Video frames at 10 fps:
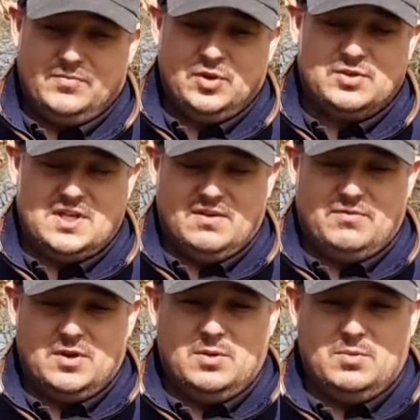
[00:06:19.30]
does
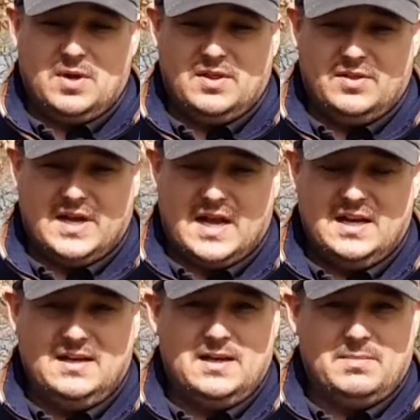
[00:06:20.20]
give you
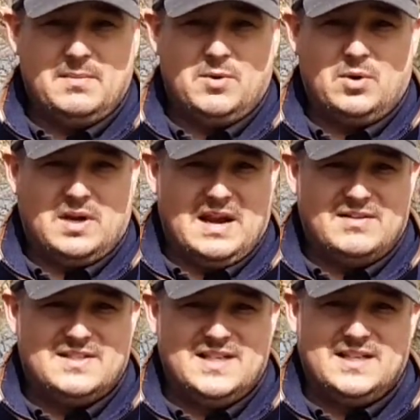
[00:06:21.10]
that little bit more
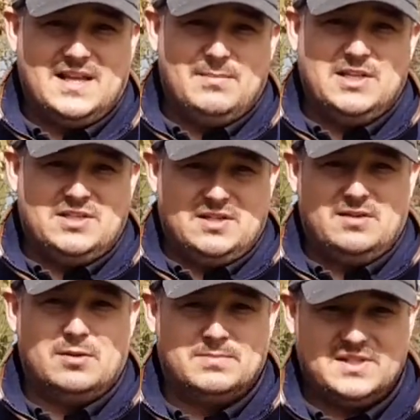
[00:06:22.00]
clarity in the image,
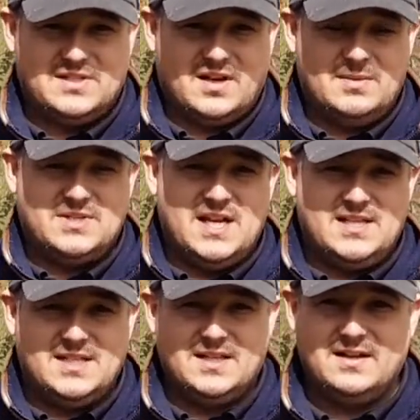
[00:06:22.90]
up to
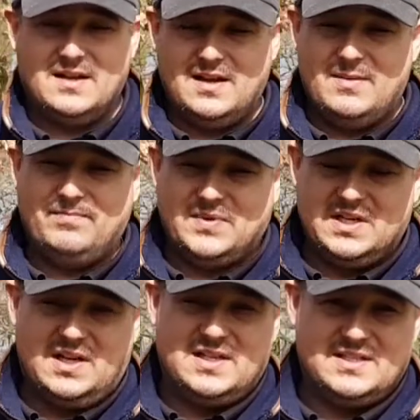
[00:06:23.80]
×8.
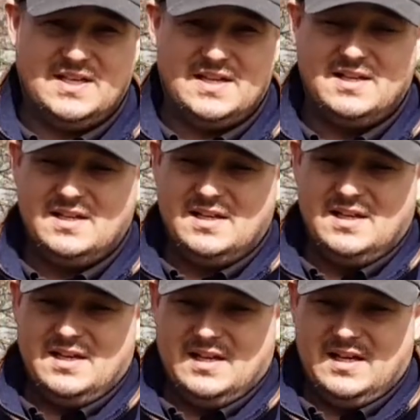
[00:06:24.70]
Like I said,
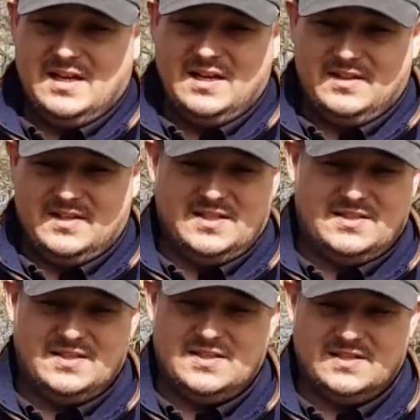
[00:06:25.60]
the
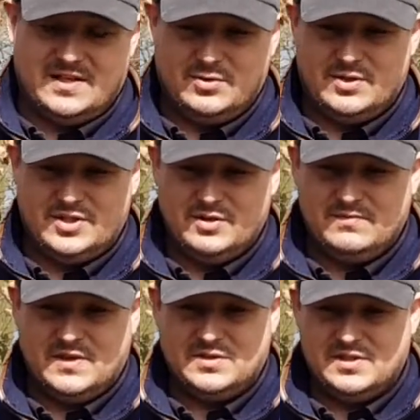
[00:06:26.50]
distances I'd already shoot
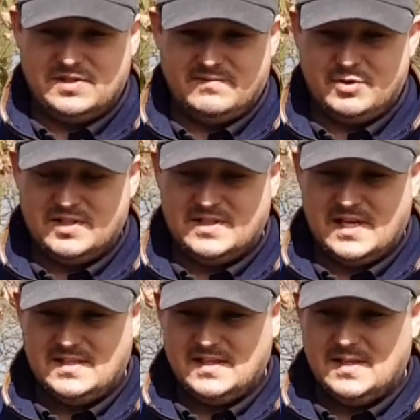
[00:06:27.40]
foxes, I've already
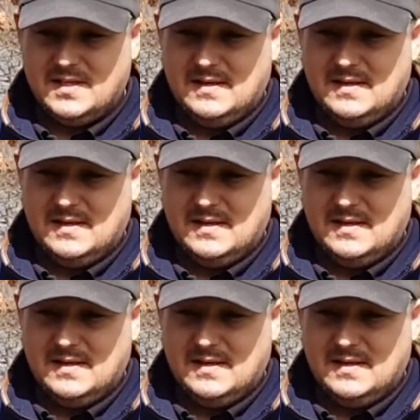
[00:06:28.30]
stated.